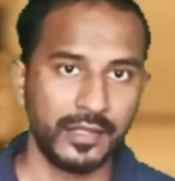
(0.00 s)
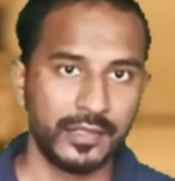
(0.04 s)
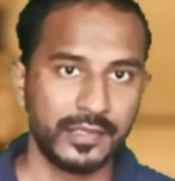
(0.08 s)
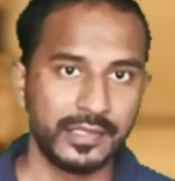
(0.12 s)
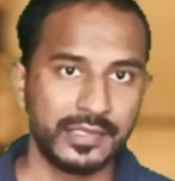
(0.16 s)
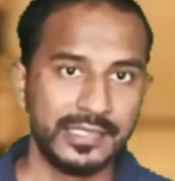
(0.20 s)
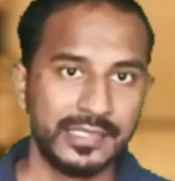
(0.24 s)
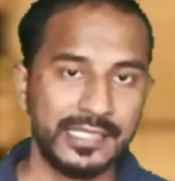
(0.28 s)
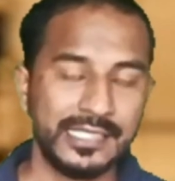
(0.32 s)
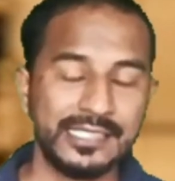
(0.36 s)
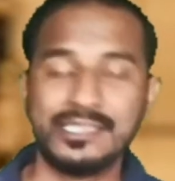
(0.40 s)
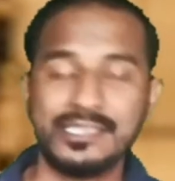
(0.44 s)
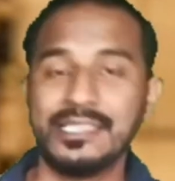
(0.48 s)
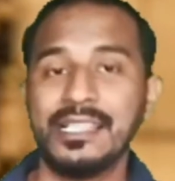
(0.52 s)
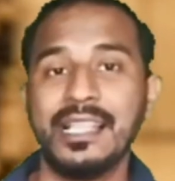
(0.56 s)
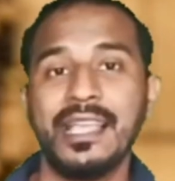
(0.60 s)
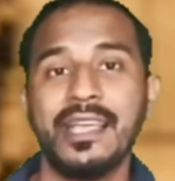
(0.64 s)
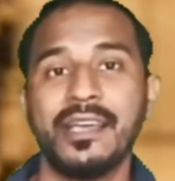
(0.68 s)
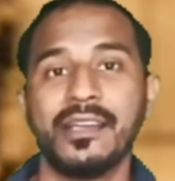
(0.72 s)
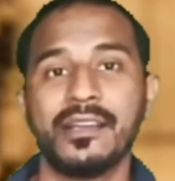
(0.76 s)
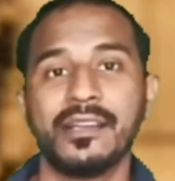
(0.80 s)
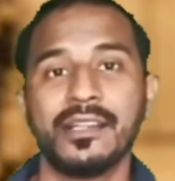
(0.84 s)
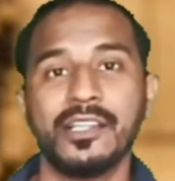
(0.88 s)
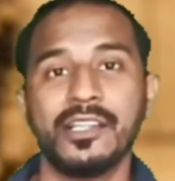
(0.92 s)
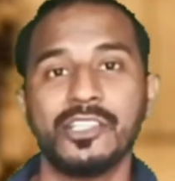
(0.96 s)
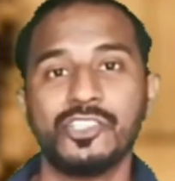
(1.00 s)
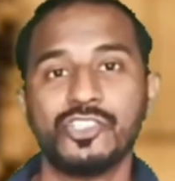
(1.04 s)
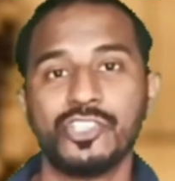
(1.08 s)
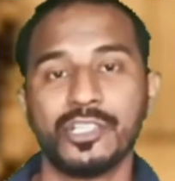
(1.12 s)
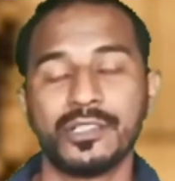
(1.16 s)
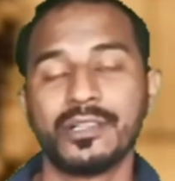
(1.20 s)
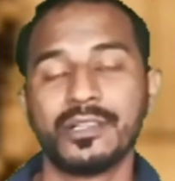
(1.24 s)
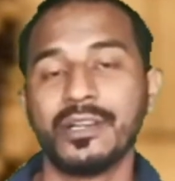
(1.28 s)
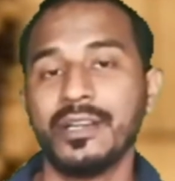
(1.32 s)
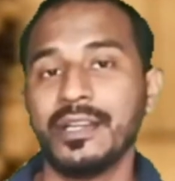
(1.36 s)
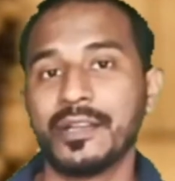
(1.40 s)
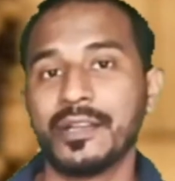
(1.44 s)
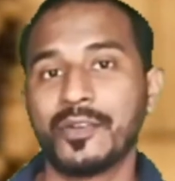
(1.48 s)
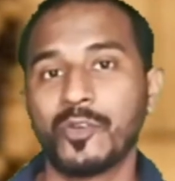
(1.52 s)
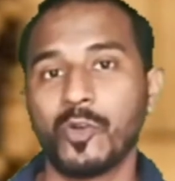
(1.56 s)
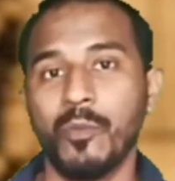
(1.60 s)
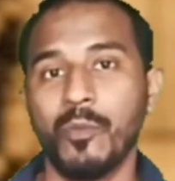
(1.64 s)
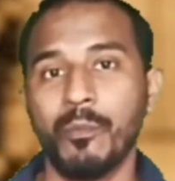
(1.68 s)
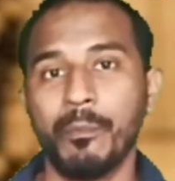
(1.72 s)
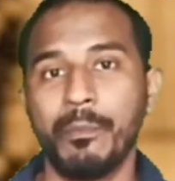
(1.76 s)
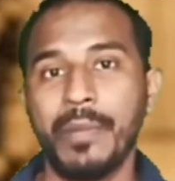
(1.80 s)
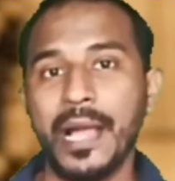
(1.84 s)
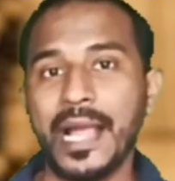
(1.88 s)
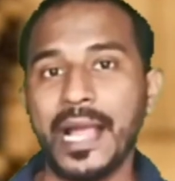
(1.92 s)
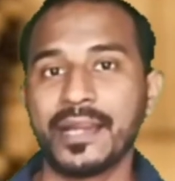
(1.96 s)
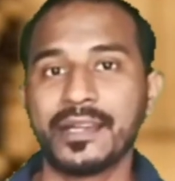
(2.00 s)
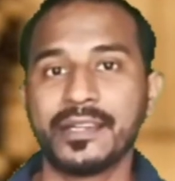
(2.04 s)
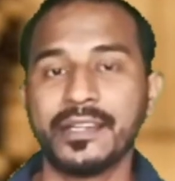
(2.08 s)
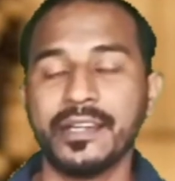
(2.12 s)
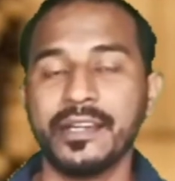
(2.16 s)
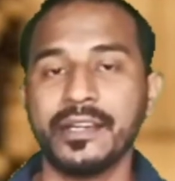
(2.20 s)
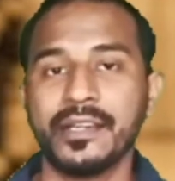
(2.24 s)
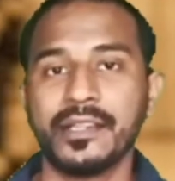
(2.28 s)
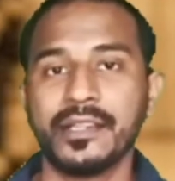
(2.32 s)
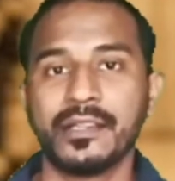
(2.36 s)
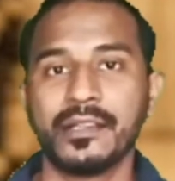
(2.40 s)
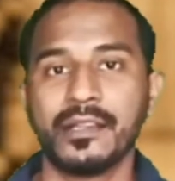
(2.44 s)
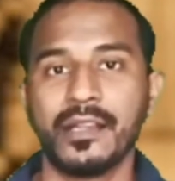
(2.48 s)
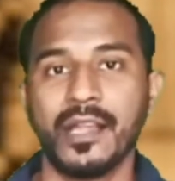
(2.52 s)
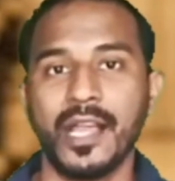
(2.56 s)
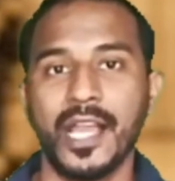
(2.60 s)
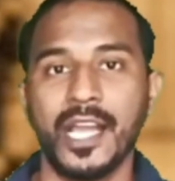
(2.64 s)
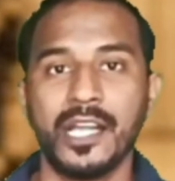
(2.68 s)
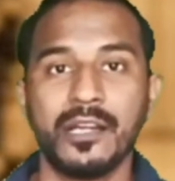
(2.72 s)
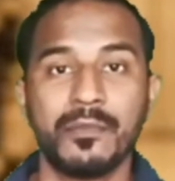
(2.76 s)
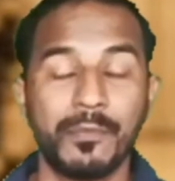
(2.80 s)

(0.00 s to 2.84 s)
This layer is generally compacted and